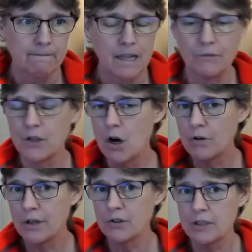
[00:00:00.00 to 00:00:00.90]
Now, if you
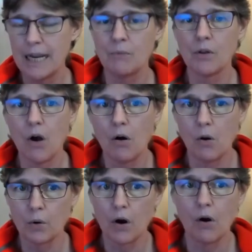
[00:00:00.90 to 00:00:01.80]
don't understand what
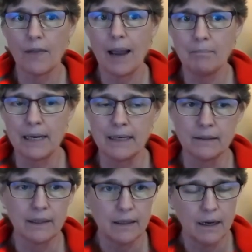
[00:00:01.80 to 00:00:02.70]
all that
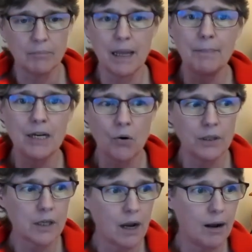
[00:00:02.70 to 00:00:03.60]
means, let me know in
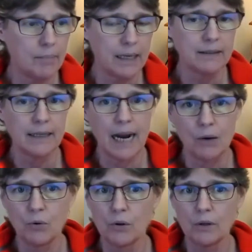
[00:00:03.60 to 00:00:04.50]
the comments, and I
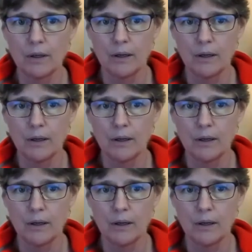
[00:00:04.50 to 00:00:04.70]
will